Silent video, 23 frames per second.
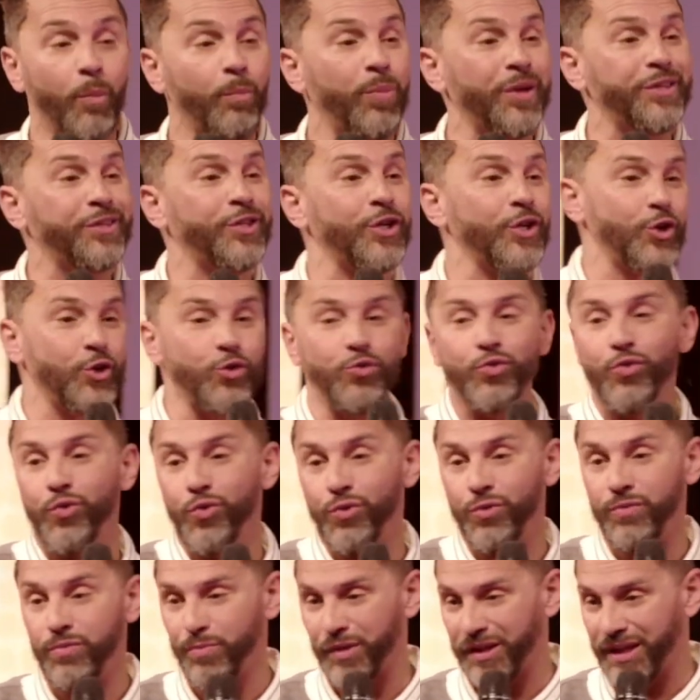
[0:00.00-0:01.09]
But do you
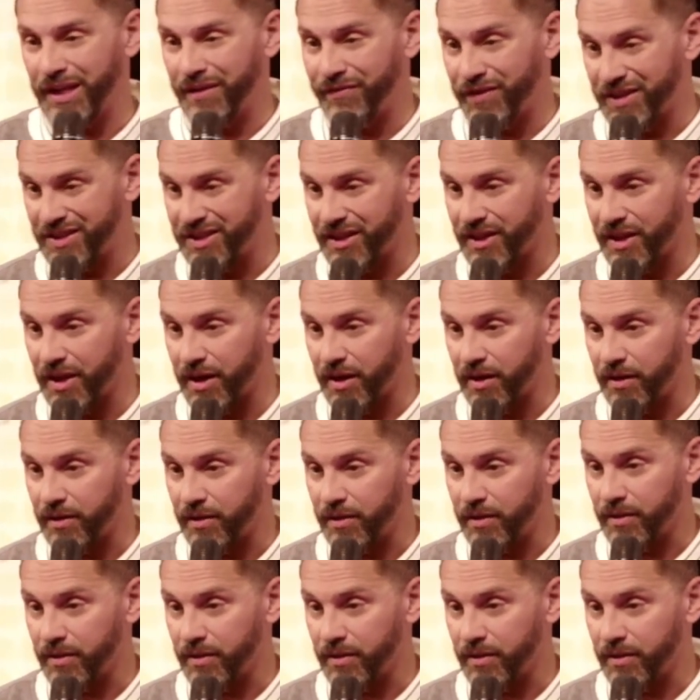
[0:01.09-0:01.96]
believe it's in there?